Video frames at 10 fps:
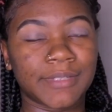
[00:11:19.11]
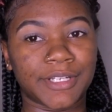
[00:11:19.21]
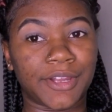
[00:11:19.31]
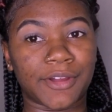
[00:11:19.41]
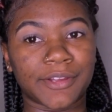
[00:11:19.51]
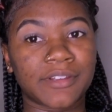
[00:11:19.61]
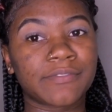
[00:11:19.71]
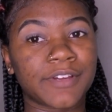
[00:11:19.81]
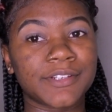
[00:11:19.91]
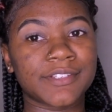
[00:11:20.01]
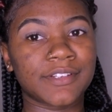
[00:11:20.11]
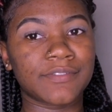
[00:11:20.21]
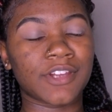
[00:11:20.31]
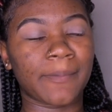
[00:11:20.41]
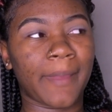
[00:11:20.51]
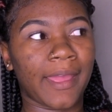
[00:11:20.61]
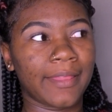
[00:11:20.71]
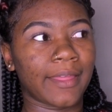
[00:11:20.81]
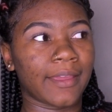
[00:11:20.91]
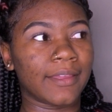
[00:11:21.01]
a dark version of
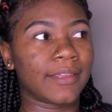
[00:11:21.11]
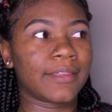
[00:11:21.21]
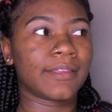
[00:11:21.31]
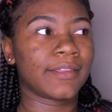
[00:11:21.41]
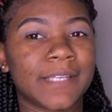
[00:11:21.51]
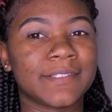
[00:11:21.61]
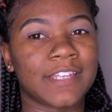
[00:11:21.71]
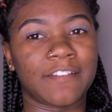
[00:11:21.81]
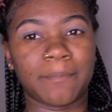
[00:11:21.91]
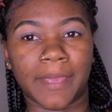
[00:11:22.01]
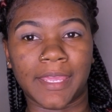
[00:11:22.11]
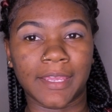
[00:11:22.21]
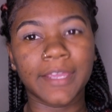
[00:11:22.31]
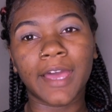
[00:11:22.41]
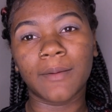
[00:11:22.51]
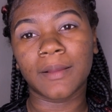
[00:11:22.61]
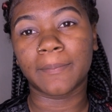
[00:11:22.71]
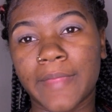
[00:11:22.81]
Sharpay, like instead of pink, our